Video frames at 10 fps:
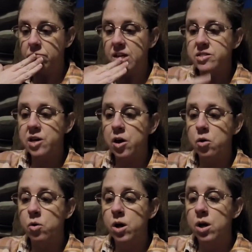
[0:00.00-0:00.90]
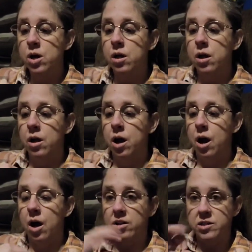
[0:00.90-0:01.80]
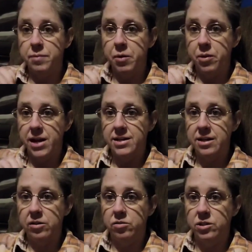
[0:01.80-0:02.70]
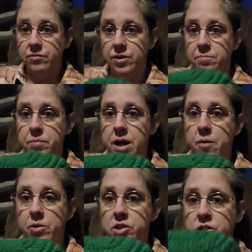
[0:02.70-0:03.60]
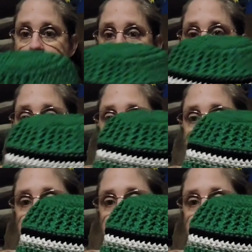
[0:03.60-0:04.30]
So I'll explain what I did a little different, but I want to show you the beanie.